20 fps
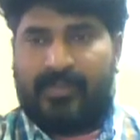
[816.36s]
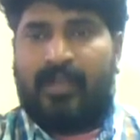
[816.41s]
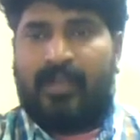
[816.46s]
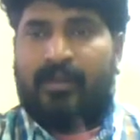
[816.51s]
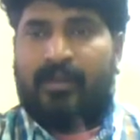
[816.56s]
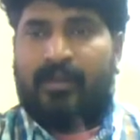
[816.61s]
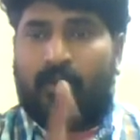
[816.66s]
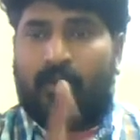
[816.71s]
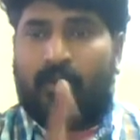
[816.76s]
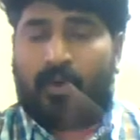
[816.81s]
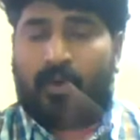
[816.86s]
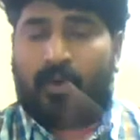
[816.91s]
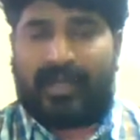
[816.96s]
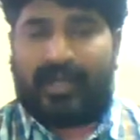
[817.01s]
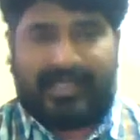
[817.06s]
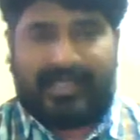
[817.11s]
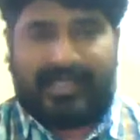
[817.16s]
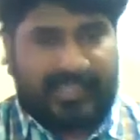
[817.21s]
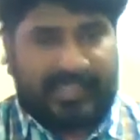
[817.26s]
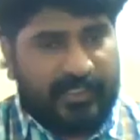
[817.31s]

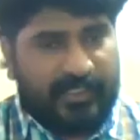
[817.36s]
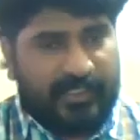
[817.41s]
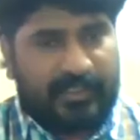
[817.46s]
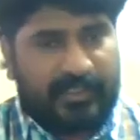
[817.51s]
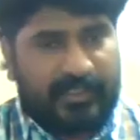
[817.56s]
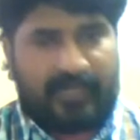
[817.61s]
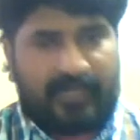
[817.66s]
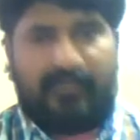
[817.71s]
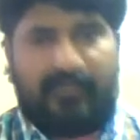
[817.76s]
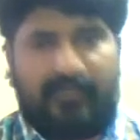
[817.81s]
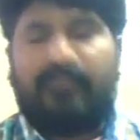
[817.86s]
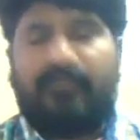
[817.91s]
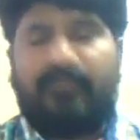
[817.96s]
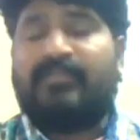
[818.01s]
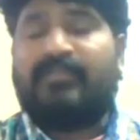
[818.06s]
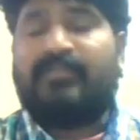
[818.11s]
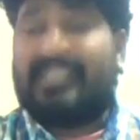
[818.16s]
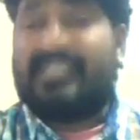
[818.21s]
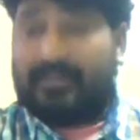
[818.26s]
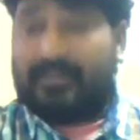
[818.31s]
Organization
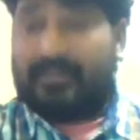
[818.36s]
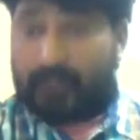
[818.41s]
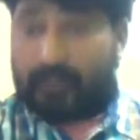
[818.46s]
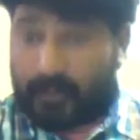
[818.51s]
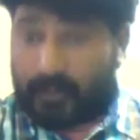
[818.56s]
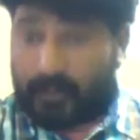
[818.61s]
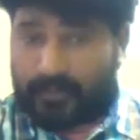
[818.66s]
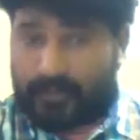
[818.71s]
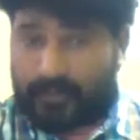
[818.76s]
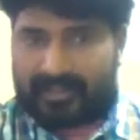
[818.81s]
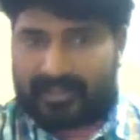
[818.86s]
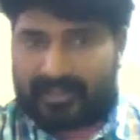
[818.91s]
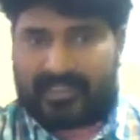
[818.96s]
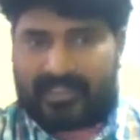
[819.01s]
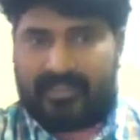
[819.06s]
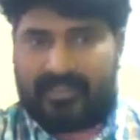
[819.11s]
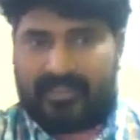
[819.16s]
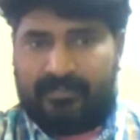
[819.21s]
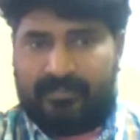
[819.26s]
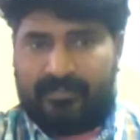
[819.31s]
is the progression,
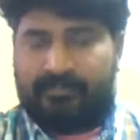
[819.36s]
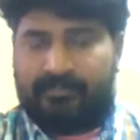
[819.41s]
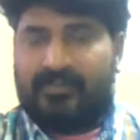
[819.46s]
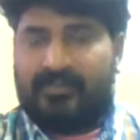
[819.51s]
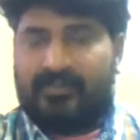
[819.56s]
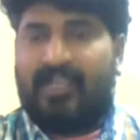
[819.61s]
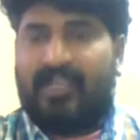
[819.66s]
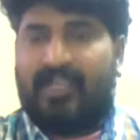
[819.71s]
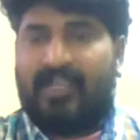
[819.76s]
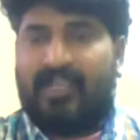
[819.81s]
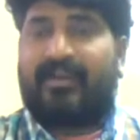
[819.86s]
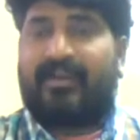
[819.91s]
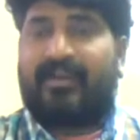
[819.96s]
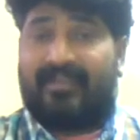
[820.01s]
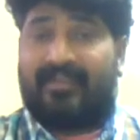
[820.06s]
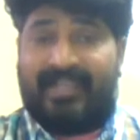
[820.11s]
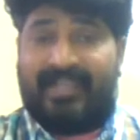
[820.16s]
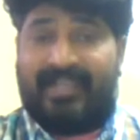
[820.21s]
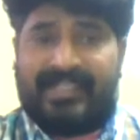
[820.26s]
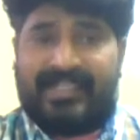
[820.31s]

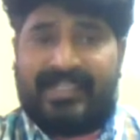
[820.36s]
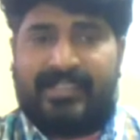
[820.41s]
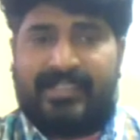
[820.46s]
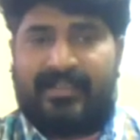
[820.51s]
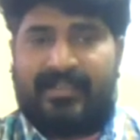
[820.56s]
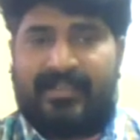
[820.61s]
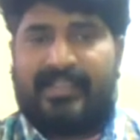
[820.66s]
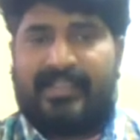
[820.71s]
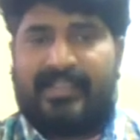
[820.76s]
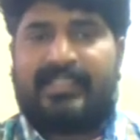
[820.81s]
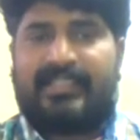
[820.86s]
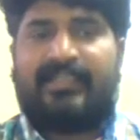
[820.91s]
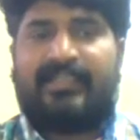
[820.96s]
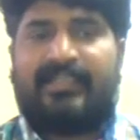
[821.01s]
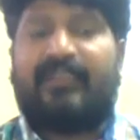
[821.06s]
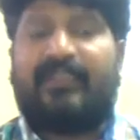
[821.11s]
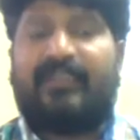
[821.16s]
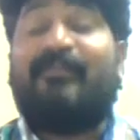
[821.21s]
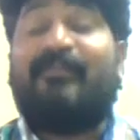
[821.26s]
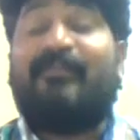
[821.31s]
relatedness, and
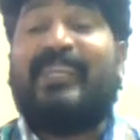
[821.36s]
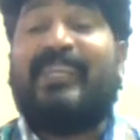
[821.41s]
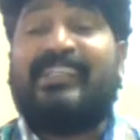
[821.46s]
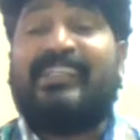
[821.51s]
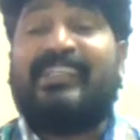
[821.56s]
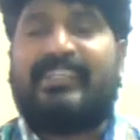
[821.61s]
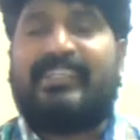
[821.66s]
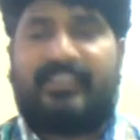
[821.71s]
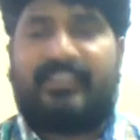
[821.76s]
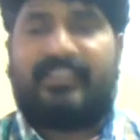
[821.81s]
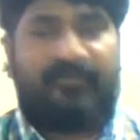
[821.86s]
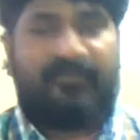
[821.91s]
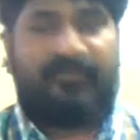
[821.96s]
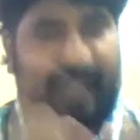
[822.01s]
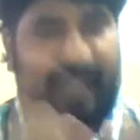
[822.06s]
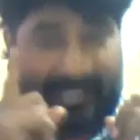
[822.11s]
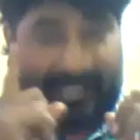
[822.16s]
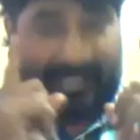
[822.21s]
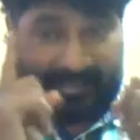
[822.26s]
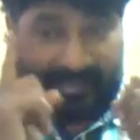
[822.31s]
completeness of
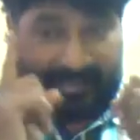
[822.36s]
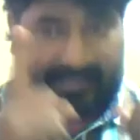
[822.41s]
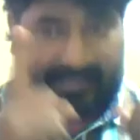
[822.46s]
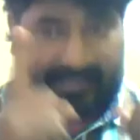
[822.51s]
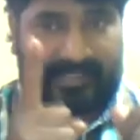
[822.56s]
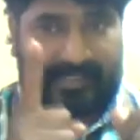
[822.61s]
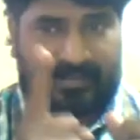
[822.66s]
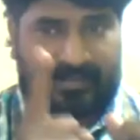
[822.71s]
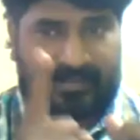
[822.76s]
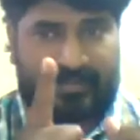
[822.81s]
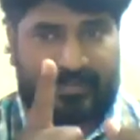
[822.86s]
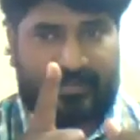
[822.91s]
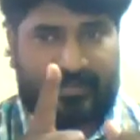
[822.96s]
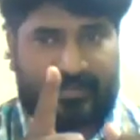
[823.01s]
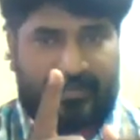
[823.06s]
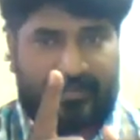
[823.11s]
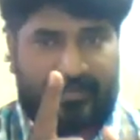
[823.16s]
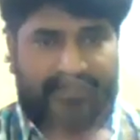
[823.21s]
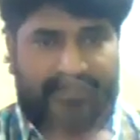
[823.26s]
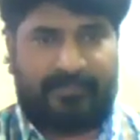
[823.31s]
ideas.
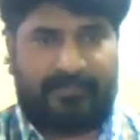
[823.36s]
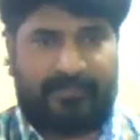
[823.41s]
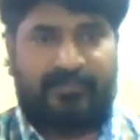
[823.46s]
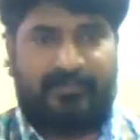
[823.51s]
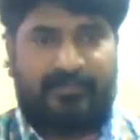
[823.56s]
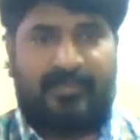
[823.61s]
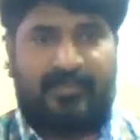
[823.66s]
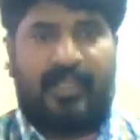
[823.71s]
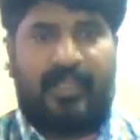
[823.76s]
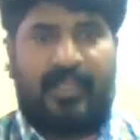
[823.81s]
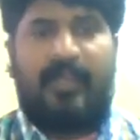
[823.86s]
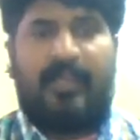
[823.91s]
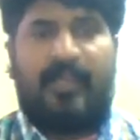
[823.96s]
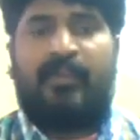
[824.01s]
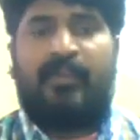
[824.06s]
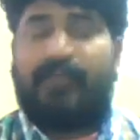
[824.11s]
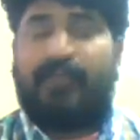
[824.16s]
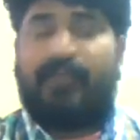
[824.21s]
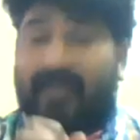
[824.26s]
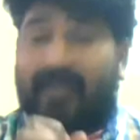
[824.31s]

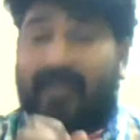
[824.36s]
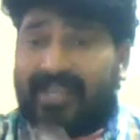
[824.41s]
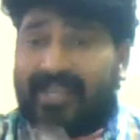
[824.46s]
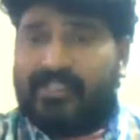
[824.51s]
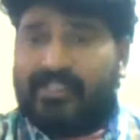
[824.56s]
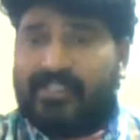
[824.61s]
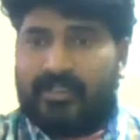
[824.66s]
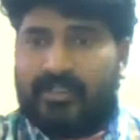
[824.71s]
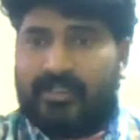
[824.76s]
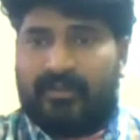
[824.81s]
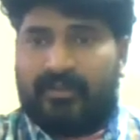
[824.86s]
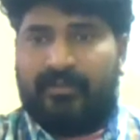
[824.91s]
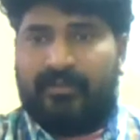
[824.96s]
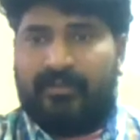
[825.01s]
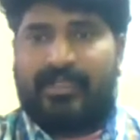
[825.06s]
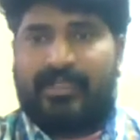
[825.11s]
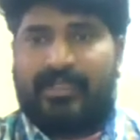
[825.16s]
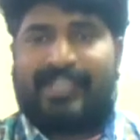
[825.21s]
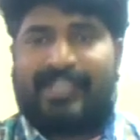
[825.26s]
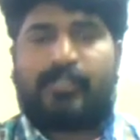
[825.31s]
The writer
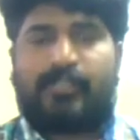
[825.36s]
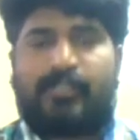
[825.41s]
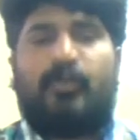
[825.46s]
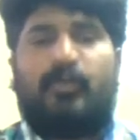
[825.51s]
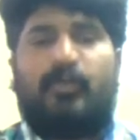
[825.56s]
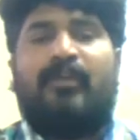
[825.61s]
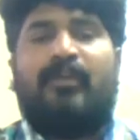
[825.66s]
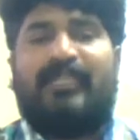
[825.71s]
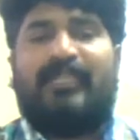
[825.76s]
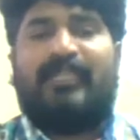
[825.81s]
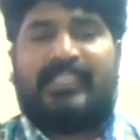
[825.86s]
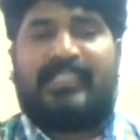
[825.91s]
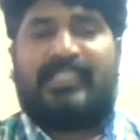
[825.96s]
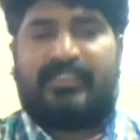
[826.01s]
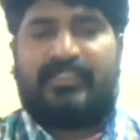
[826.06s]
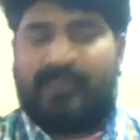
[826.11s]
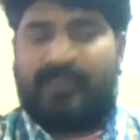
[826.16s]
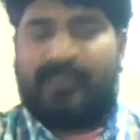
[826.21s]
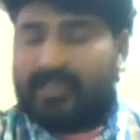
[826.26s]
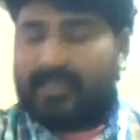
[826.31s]
establishes
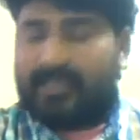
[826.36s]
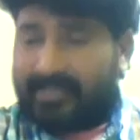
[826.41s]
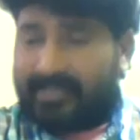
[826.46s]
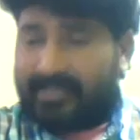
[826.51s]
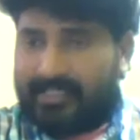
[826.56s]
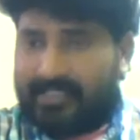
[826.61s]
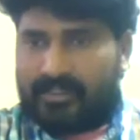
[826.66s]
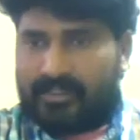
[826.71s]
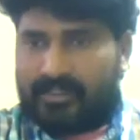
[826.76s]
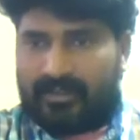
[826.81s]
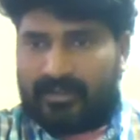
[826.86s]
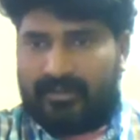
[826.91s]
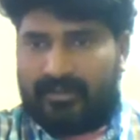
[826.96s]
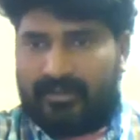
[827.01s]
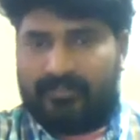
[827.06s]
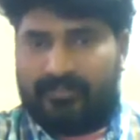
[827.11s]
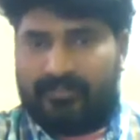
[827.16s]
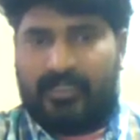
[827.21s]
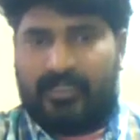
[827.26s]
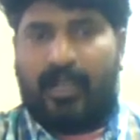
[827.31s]
for the reader
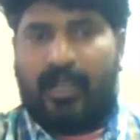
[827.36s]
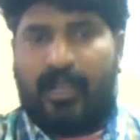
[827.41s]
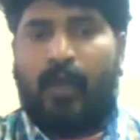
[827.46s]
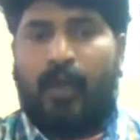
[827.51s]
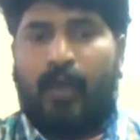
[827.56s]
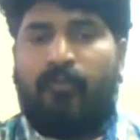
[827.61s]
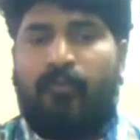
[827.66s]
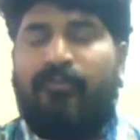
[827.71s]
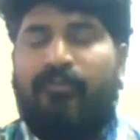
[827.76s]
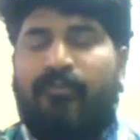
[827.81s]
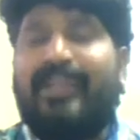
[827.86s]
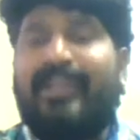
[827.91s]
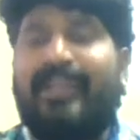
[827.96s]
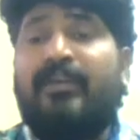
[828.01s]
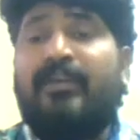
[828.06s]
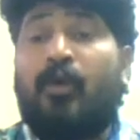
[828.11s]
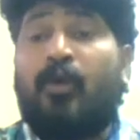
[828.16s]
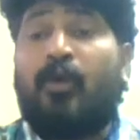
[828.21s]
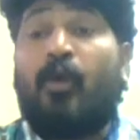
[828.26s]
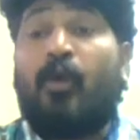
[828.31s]
a well
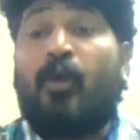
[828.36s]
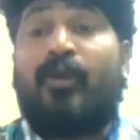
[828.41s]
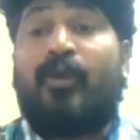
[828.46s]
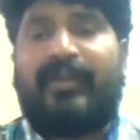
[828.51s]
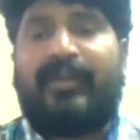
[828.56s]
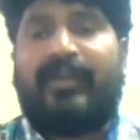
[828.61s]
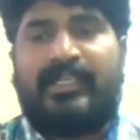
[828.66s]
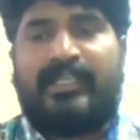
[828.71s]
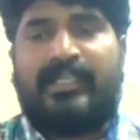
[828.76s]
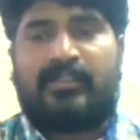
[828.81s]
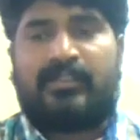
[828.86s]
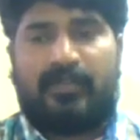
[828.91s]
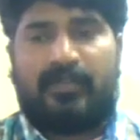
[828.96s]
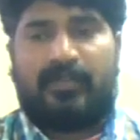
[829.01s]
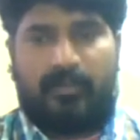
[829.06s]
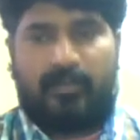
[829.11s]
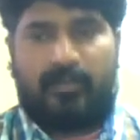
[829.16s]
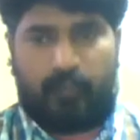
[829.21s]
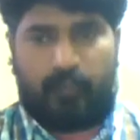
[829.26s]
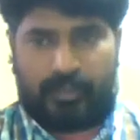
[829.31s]
organized
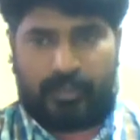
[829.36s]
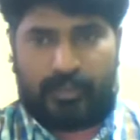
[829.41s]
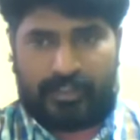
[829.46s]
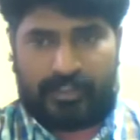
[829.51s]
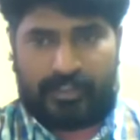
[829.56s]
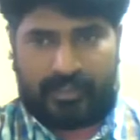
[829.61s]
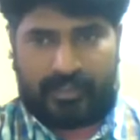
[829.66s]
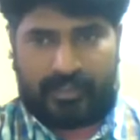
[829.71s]
composition